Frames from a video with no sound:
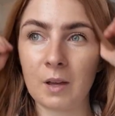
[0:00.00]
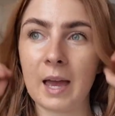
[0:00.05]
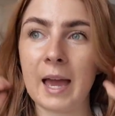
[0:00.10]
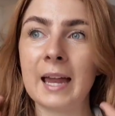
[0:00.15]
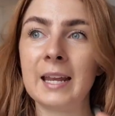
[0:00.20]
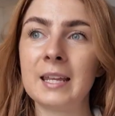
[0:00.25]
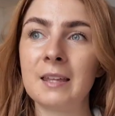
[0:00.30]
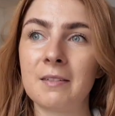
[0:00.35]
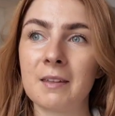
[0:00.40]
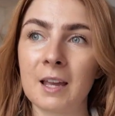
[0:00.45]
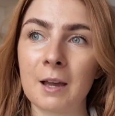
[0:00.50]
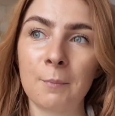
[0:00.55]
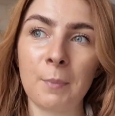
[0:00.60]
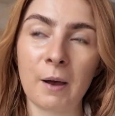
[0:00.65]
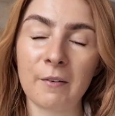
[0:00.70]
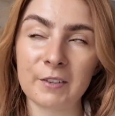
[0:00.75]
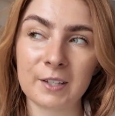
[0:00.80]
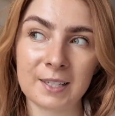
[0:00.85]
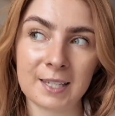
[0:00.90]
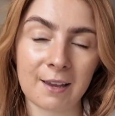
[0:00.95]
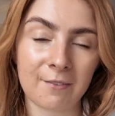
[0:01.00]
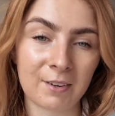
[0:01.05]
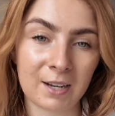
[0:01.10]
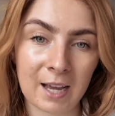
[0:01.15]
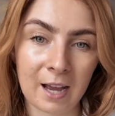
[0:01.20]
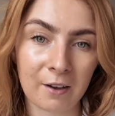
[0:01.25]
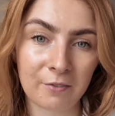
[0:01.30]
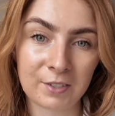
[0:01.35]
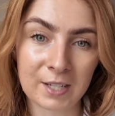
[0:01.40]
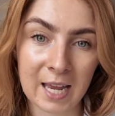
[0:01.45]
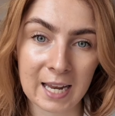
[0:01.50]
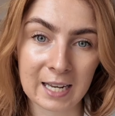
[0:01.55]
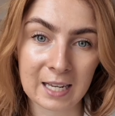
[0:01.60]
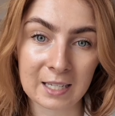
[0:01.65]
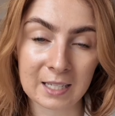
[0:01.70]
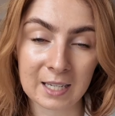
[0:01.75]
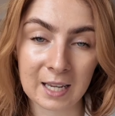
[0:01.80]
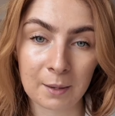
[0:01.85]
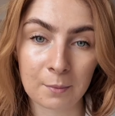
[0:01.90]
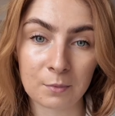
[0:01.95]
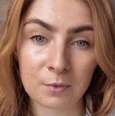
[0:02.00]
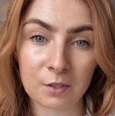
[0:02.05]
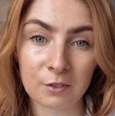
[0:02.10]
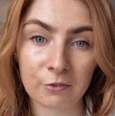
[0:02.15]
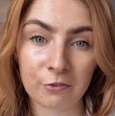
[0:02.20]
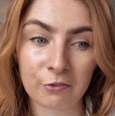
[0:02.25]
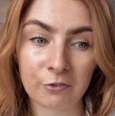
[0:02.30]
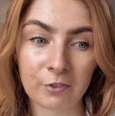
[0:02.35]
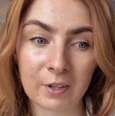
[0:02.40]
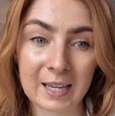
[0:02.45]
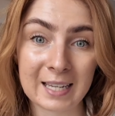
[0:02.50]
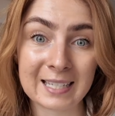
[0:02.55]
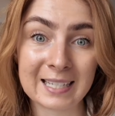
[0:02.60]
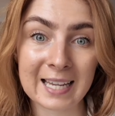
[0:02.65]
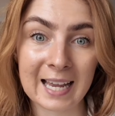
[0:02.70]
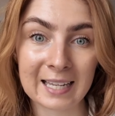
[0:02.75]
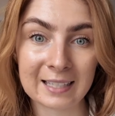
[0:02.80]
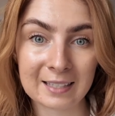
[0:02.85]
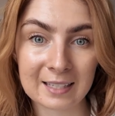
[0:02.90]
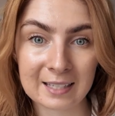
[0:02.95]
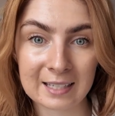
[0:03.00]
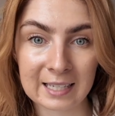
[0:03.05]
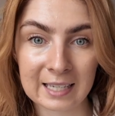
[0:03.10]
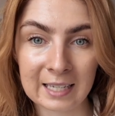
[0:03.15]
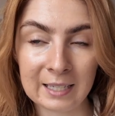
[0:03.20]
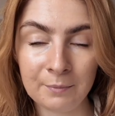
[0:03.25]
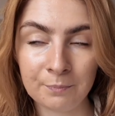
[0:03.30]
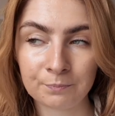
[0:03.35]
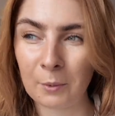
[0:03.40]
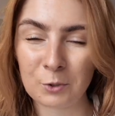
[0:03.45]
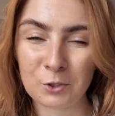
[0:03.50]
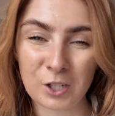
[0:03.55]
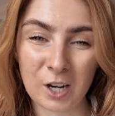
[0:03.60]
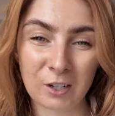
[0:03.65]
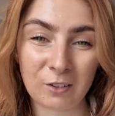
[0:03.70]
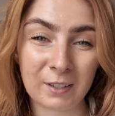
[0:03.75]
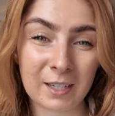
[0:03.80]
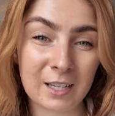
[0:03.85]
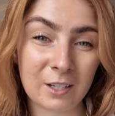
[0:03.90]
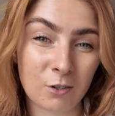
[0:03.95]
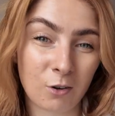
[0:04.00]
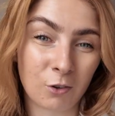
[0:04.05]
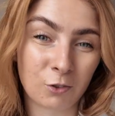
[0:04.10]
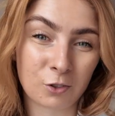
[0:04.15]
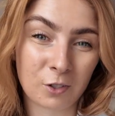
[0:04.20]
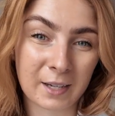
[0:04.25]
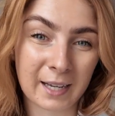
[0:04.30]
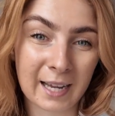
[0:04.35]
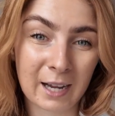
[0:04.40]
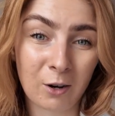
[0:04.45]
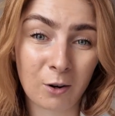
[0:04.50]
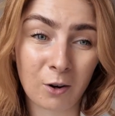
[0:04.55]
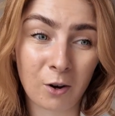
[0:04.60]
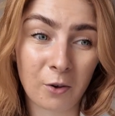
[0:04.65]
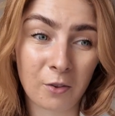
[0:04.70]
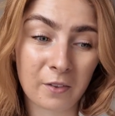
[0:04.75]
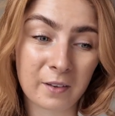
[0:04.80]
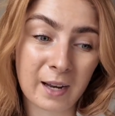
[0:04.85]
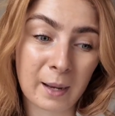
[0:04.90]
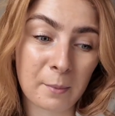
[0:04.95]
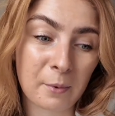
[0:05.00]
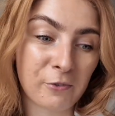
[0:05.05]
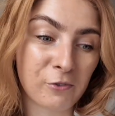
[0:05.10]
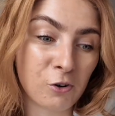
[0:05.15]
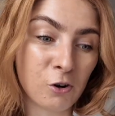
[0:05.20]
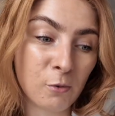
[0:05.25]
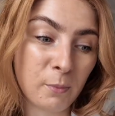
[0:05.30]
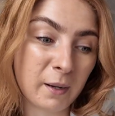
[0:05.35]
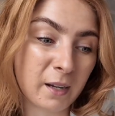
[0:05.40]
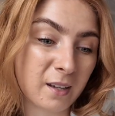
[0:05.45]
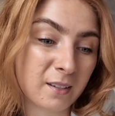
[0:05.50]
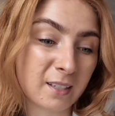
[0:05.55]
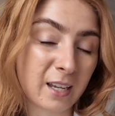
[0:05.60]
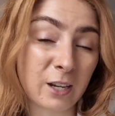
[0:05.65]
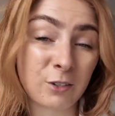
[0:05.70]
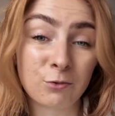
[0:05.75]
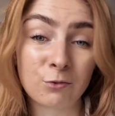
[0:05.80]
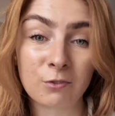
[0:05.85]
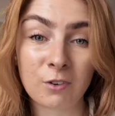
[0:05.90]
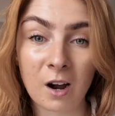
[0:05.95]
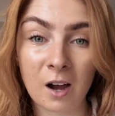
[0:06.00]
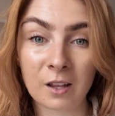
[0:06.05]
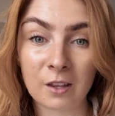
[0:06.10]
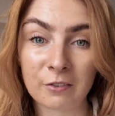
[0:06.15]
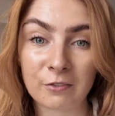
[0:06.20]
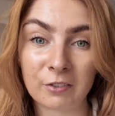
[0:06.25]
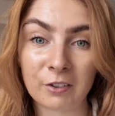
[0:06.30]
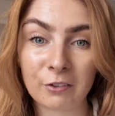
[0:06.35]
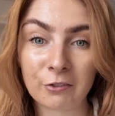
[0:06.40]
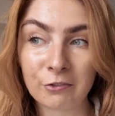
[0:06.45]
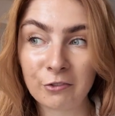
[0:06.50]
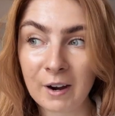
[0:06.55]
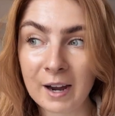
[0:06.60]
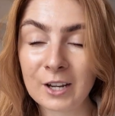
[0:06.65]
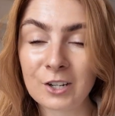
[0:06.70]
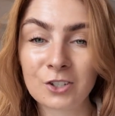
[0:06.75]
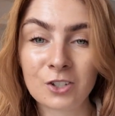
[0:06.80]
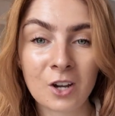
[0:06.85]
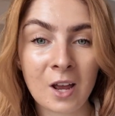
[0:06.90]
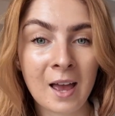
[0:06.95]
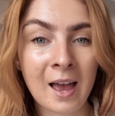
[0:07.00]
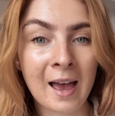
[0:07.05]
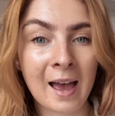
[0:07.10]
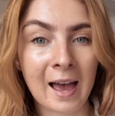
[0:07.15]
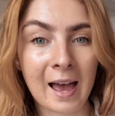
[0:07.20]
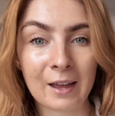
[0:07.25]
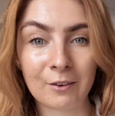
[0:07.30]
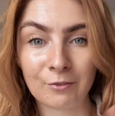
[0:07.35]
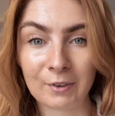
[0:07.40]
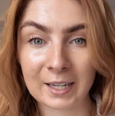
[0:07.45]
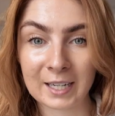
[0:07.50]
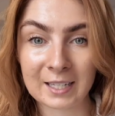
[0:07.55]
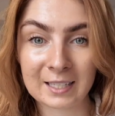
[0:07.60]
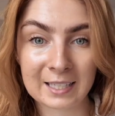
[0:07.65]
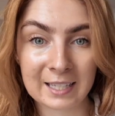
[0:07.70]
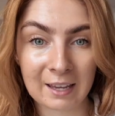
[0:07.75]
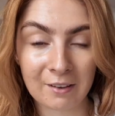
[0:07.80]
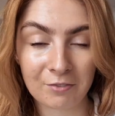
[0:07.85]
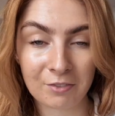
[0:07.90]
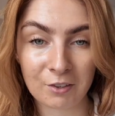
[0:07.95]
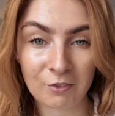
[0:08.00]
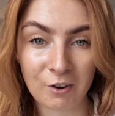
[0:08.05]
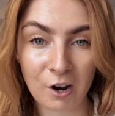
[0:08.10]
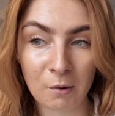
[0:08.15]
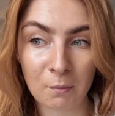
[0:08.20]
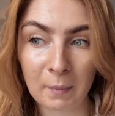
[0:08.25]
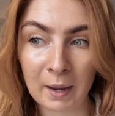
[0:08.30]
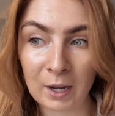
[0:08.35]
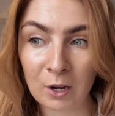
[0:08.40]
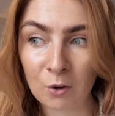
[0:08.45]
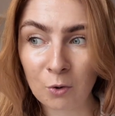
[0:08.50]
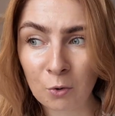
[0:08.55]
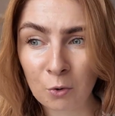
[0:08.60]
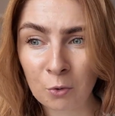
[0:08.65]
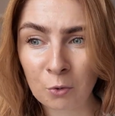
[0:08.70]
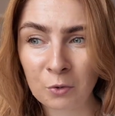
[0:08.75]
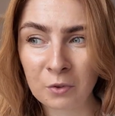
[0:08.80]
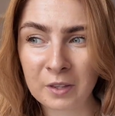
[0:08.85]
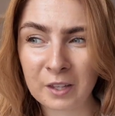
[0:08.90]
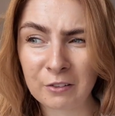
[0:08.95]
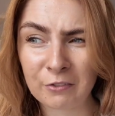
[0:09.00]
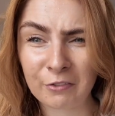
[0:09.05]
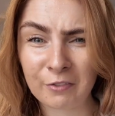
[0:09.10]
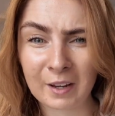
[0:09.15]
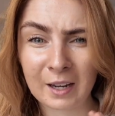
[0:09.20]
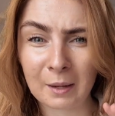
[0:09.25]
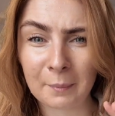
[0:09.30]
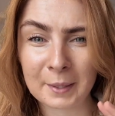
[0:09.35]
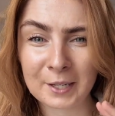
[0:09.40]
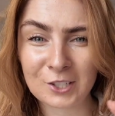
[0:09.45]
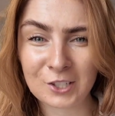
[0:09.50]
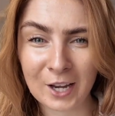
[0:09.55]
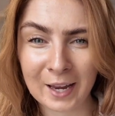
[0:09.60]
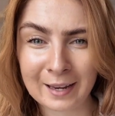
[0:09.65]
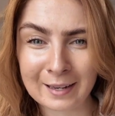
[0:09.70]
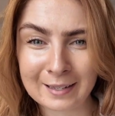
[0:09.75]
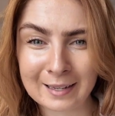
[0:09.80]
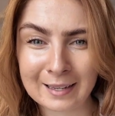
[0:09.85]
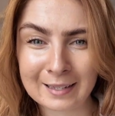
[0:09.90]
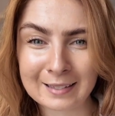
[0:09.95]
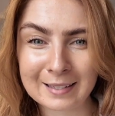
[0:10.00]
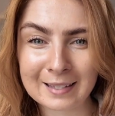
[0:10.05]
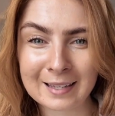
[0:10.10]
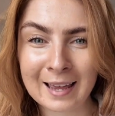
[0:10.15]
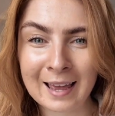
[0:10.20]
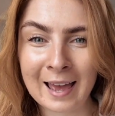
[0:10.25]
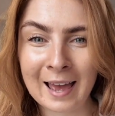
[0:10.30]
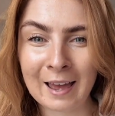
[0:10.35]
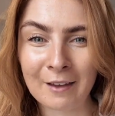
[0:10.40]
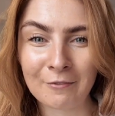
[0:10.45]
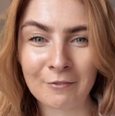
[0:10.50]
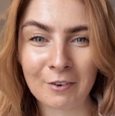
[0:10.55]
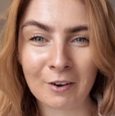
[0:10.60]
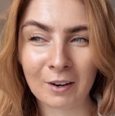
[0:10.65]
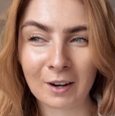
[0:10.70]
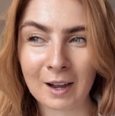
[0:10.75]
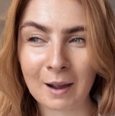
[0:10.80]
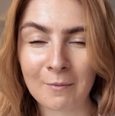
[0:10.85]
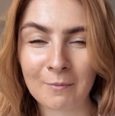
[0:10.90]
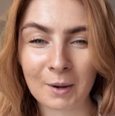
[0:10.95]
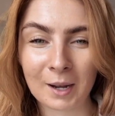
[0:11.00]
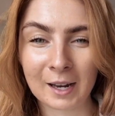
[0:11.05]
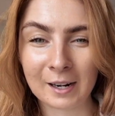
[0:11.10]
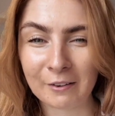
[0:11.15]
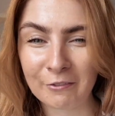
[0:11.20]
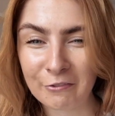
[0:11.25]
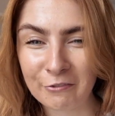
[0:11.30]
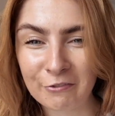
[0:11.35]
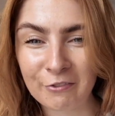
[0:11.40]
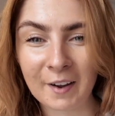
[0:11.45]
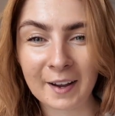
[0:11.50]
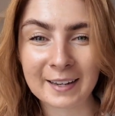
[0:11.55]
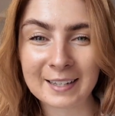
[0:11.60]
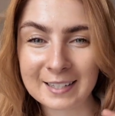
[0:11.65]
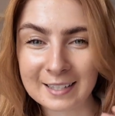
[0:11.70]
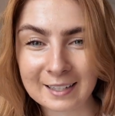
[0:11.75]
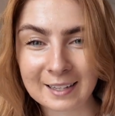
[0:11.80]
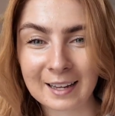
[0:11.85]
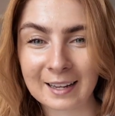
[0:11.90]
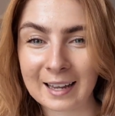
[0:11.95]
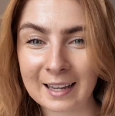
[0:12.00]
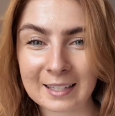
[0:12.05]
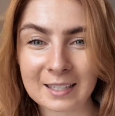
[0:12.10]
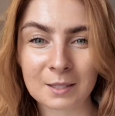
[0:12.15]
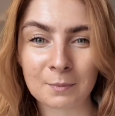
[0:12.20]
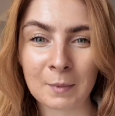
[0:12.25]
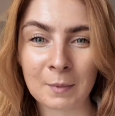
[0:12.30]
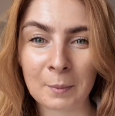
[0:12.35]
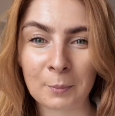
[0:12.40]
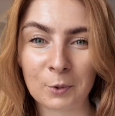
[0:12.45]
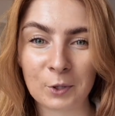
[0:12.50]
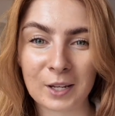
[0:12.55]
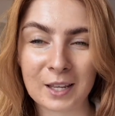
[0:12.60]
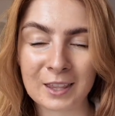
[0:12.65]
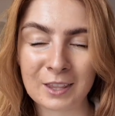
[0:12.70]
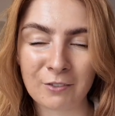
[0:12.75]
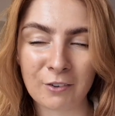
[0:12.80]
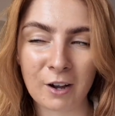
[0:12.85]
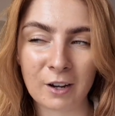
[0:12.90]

anything above a 7 out of 10 in terms of intensity, I will generally not drink alcohol the night before, because I'd rather feel fresh and ready to give the run my all than feel a bit jaded and feel like I'm kind of fighting against my body in the